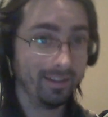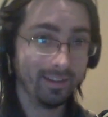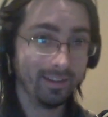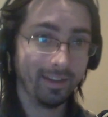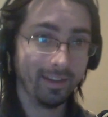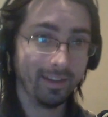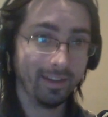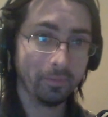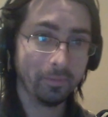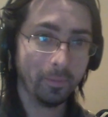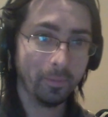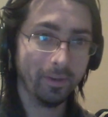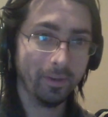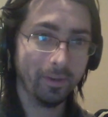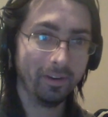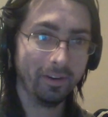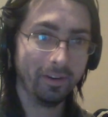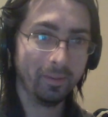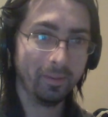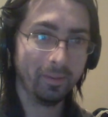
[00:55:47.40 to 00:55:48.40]
else we want
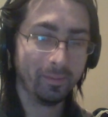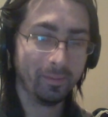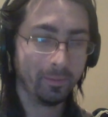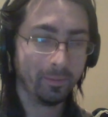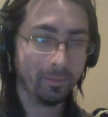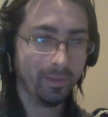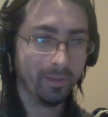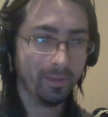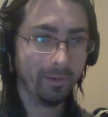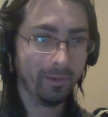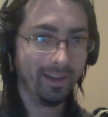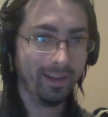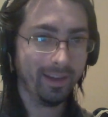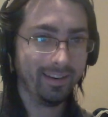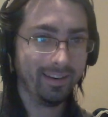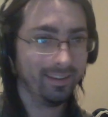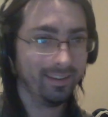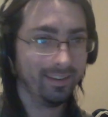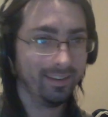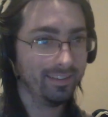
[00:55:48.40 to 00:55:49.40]
to do before we go ahead
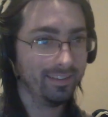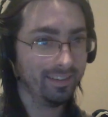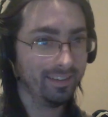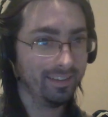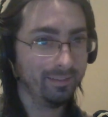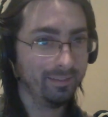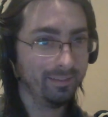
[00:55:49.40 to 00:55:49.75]
and end the scene?